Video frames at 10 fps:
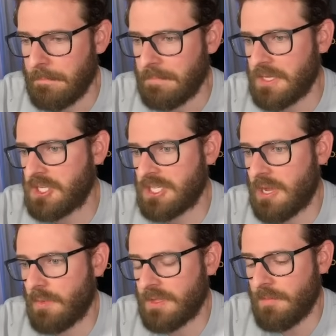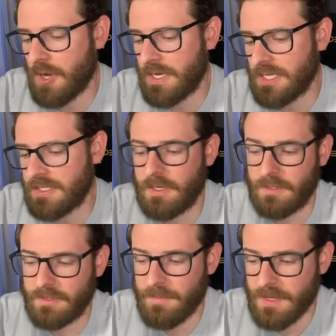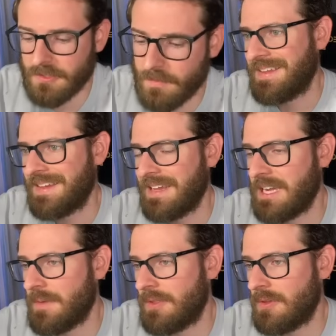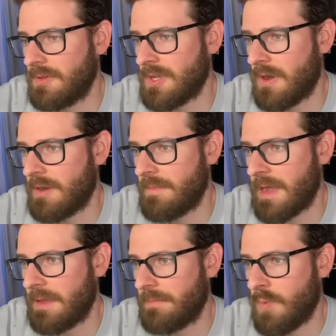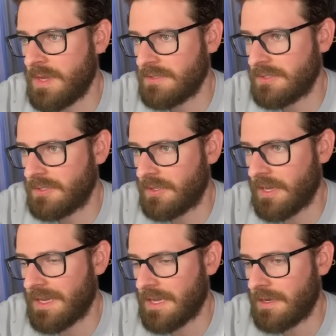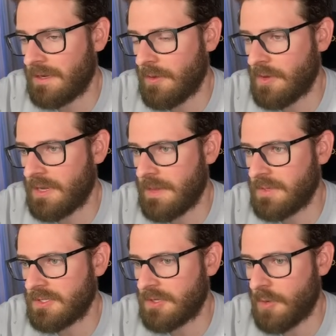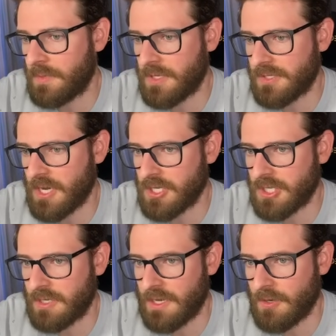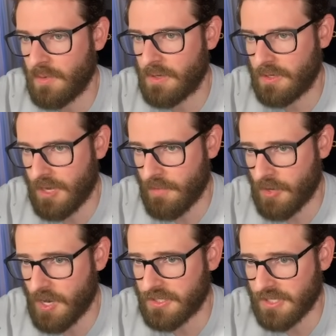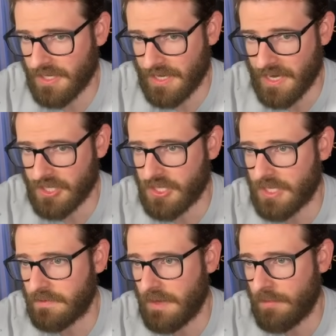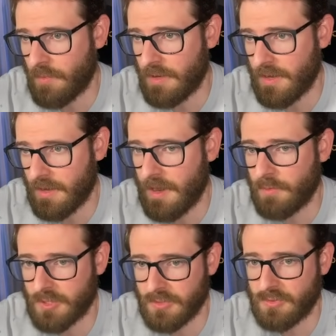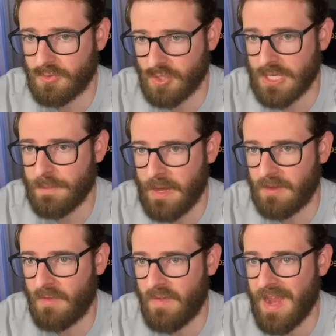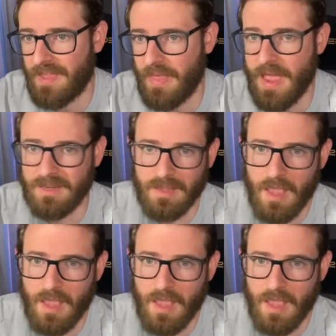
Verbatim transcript: that's just not what the market is signaling to me. So anyway, those are my points. Again, I want to keep this an open discussion. I don't want to come across as like a Next.js fanboy. I was transparent in the fact that